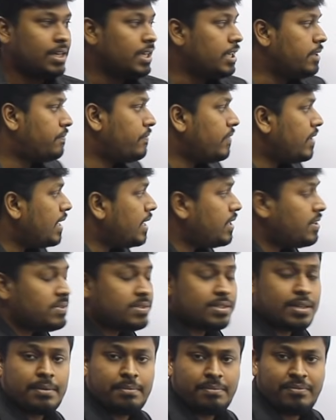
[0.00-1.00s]
If we need to
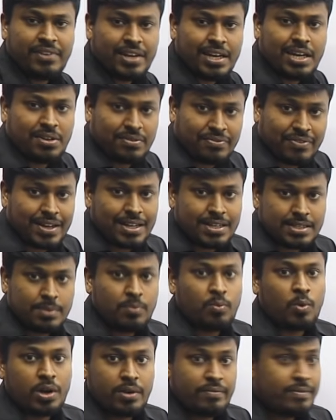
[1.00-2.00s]
sum, we need to find the
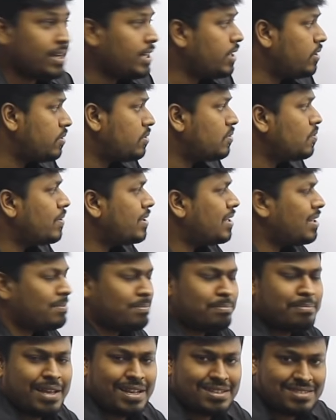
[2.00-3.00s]
sum. What we need to do in the
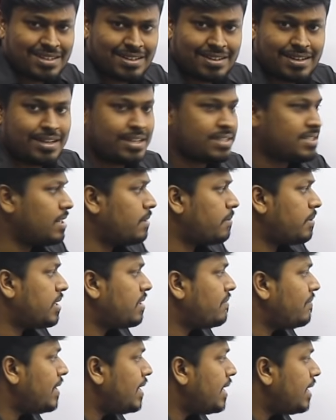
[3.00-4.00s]
basic traditional
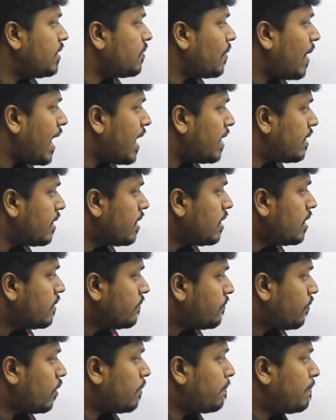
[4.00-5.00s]
method, we need to add
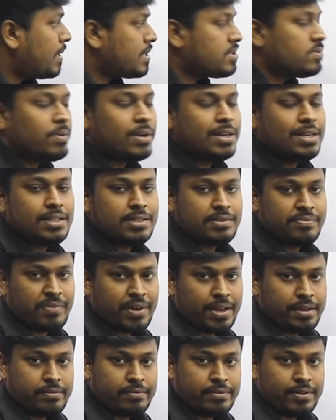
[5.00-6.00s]
4 plus 1 is
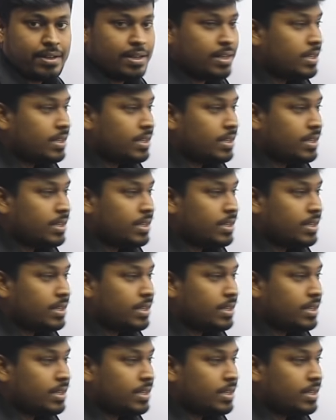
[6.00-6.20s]
5.